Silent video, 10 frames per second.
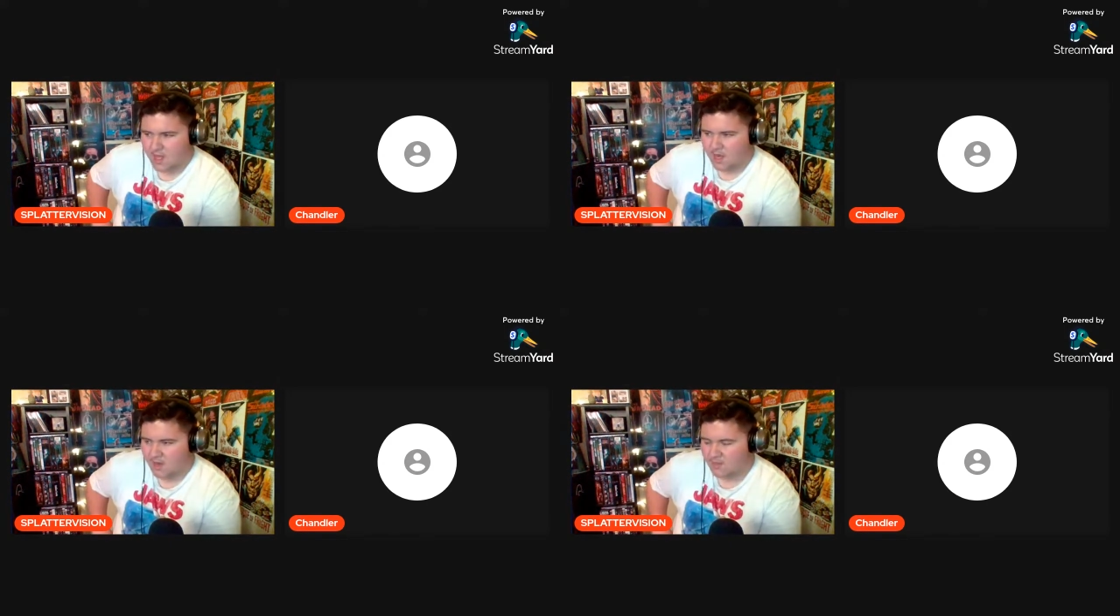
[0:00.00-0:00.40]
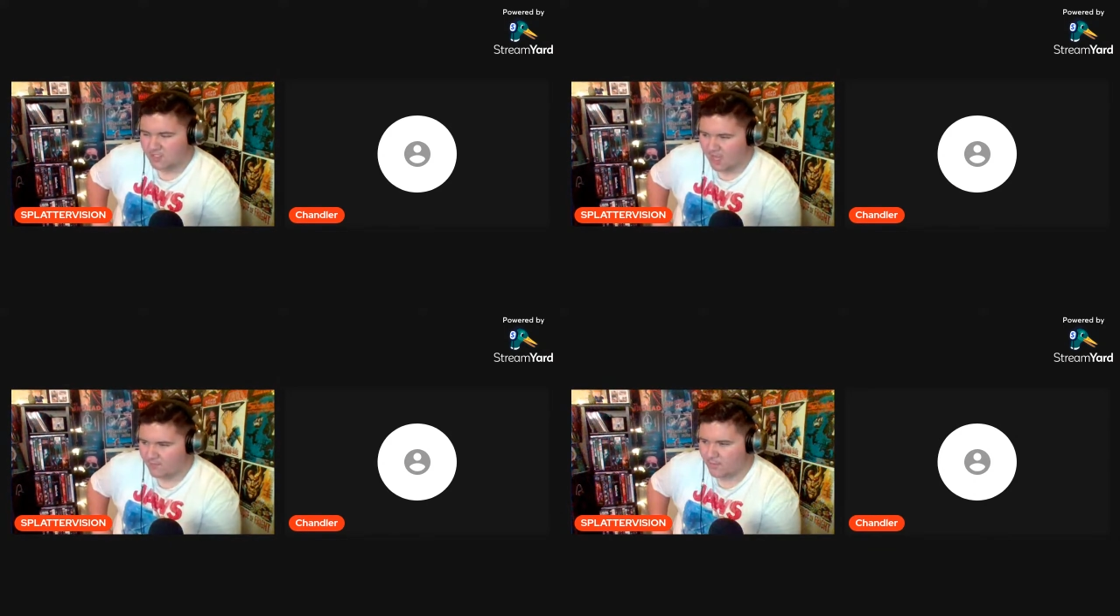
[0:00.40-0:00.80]
and how
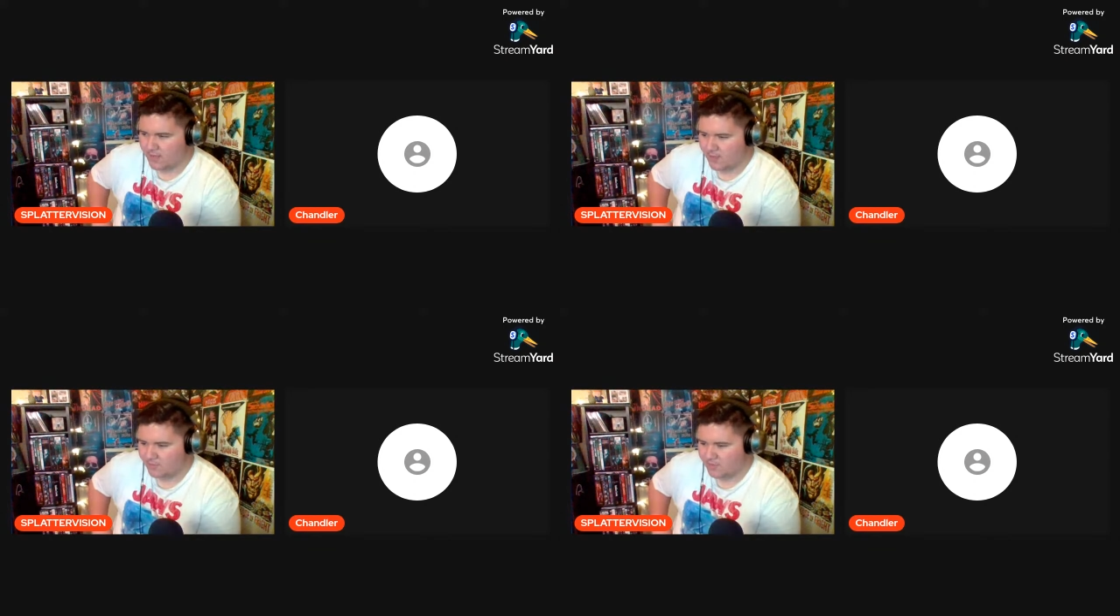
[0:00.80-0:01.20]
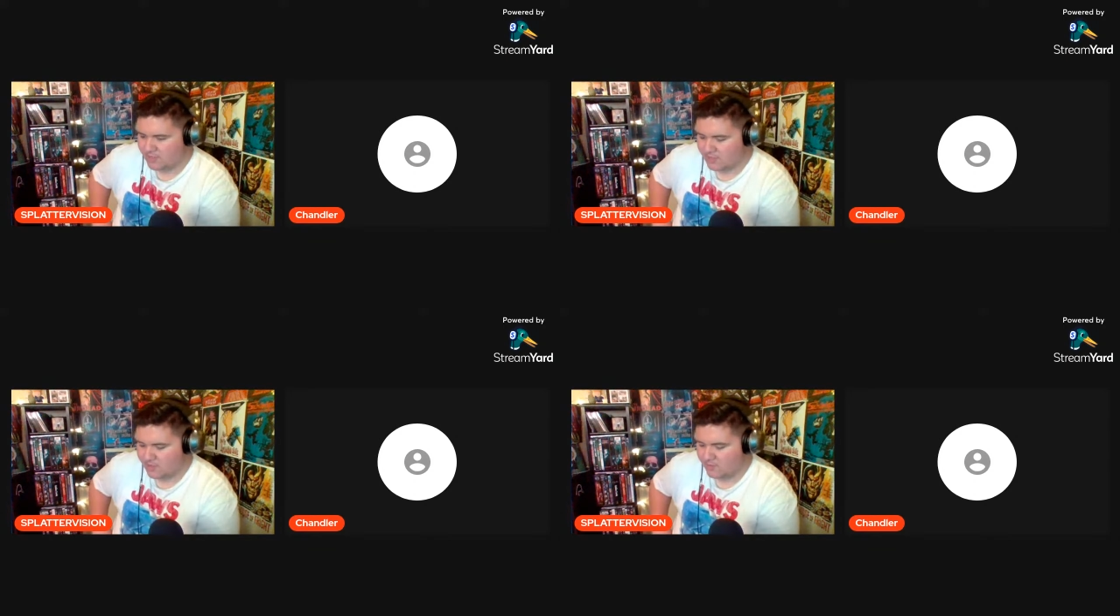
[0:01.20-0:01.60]
much effort he
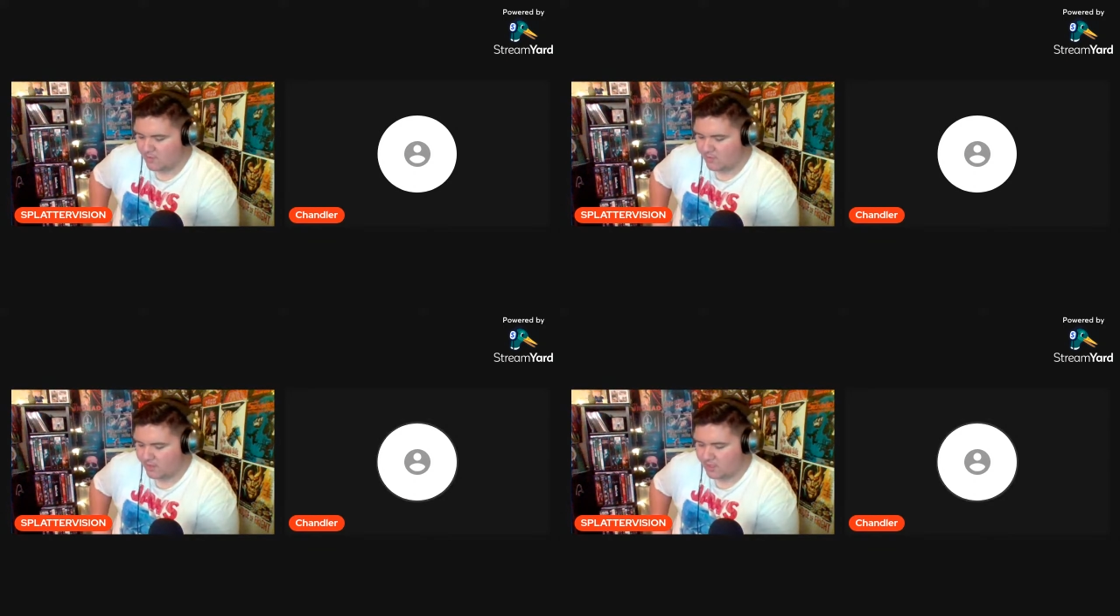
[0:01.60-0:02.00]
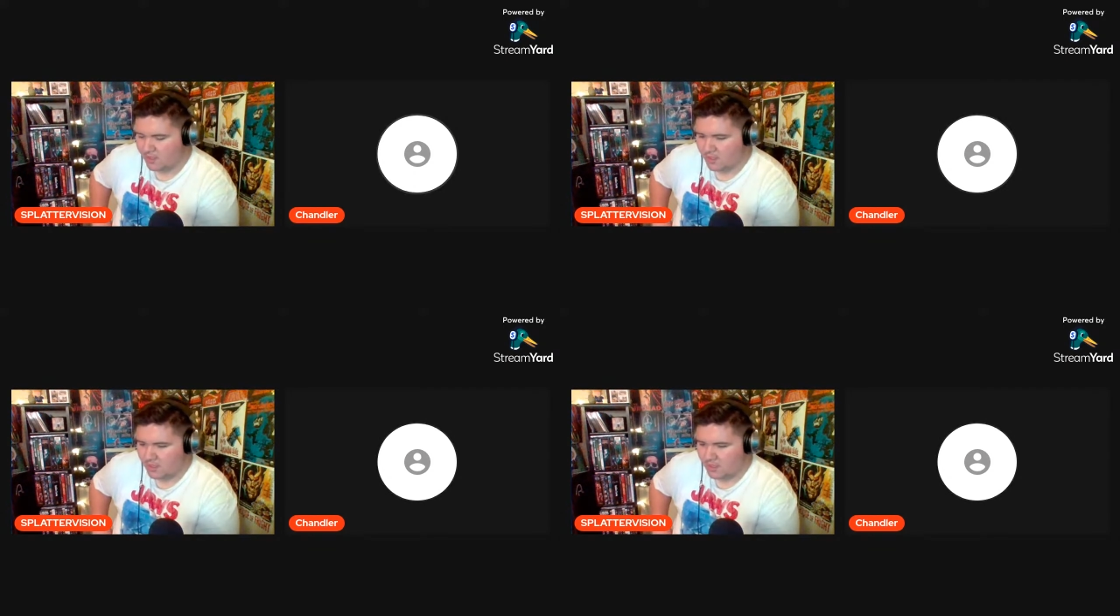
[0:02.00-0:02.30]
puts into a movie,